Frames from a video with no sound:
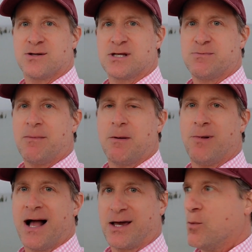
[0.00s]
So this might be
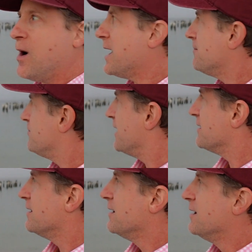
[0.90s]
black and white, but
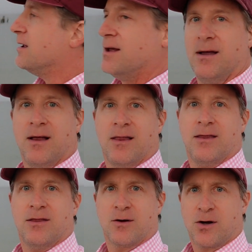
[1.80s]

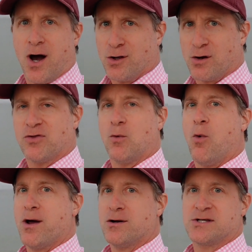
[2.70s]
the color of the
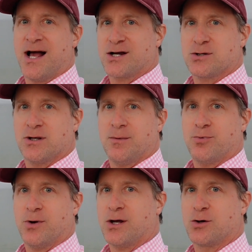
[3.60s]
water is actually
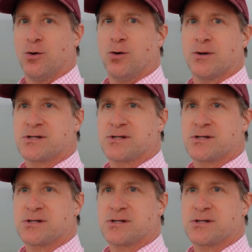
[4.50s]
pretty cool.